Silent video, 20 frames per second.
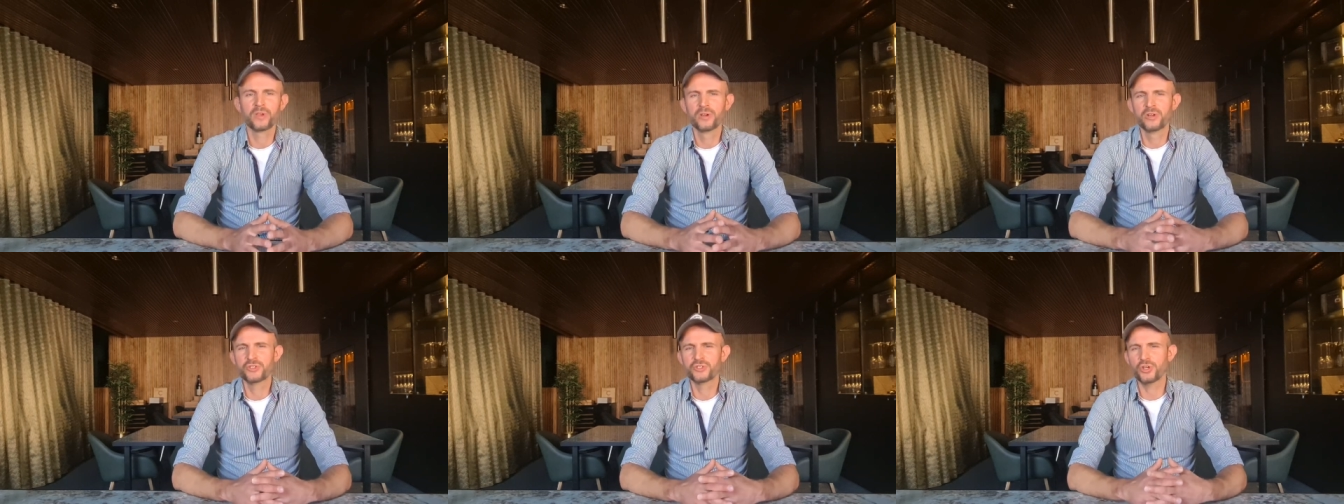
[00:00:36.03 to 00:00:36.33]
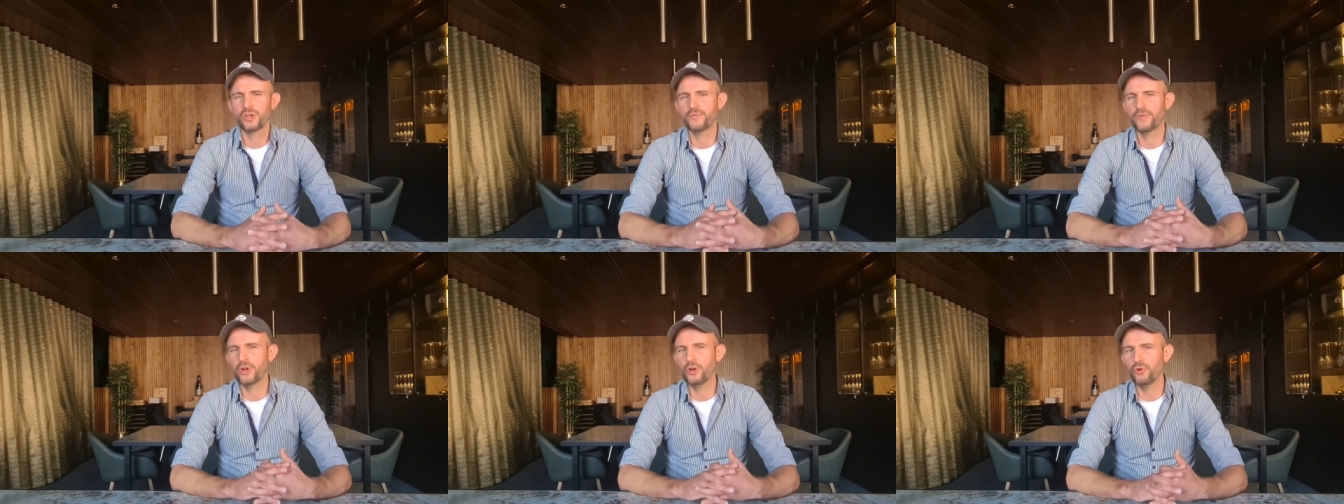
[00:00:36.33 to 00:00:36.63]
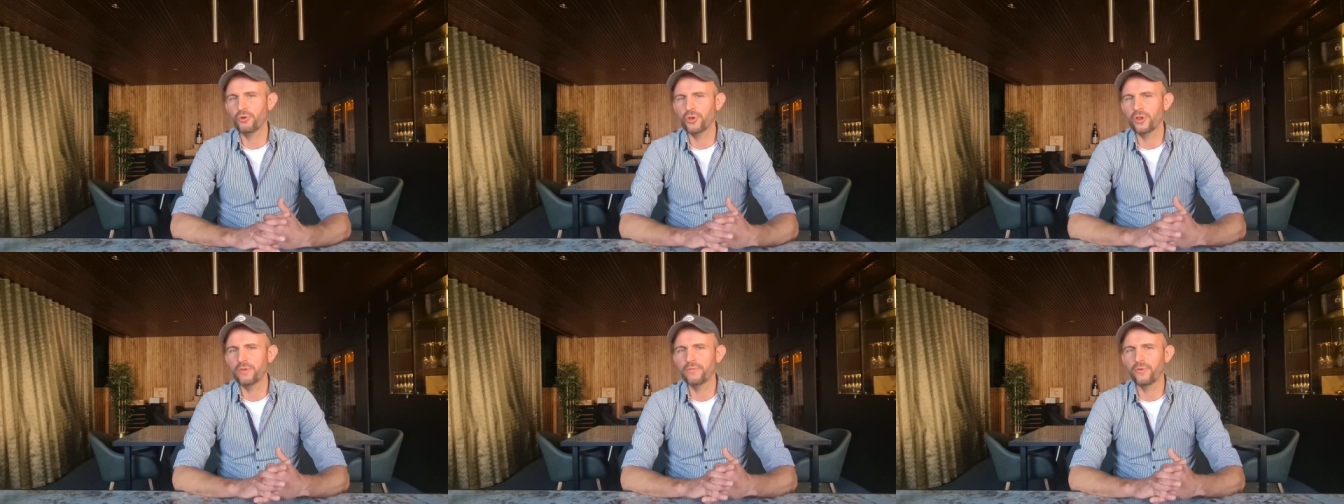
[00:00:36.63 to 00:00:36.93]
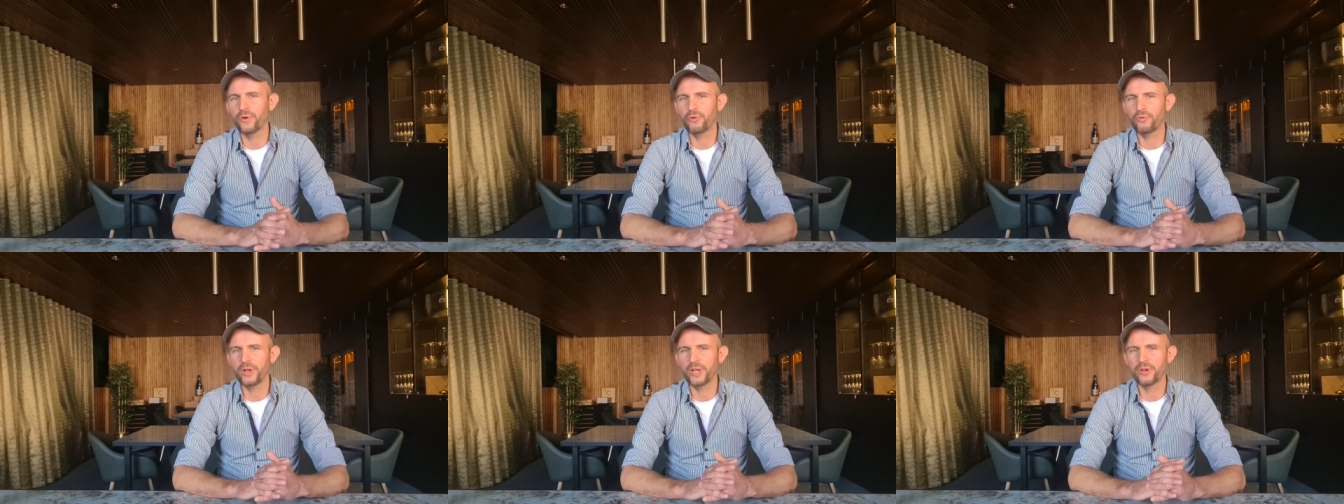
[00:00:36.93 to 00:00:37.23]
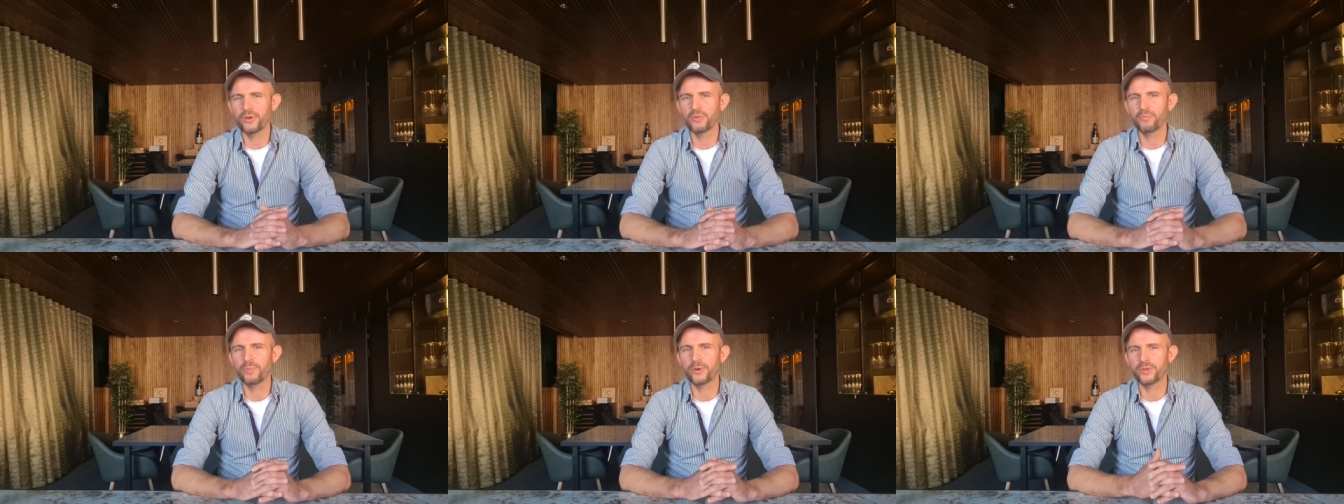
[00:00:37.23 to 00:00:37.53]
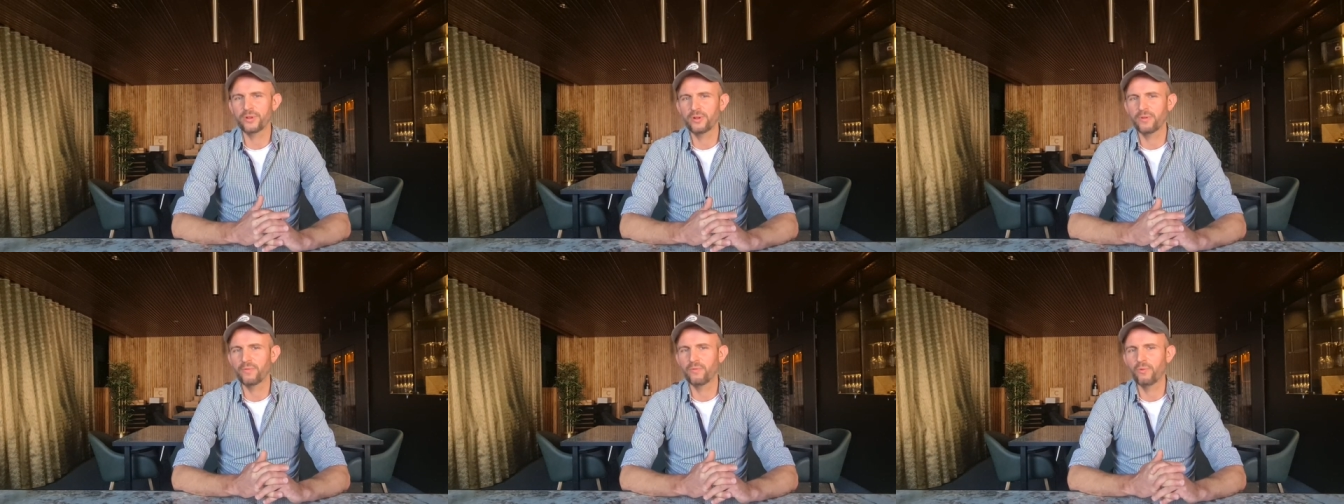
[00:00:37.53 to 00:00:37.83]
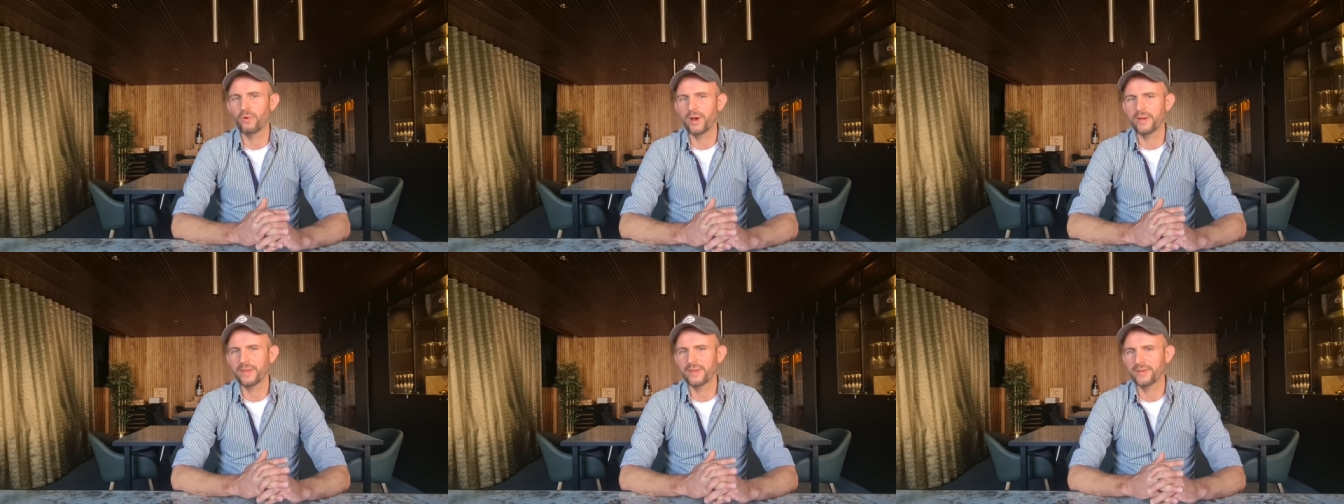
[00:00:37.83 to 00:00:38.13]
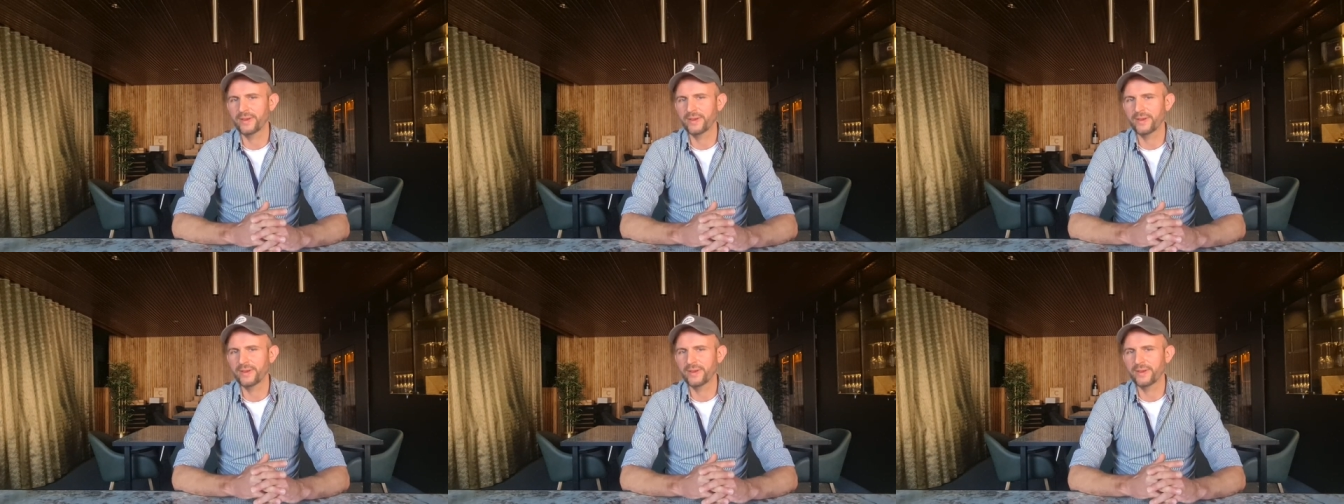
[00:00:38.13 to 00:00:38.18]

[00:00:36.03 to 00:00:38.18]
So if you're looking for a really good bottle of wine that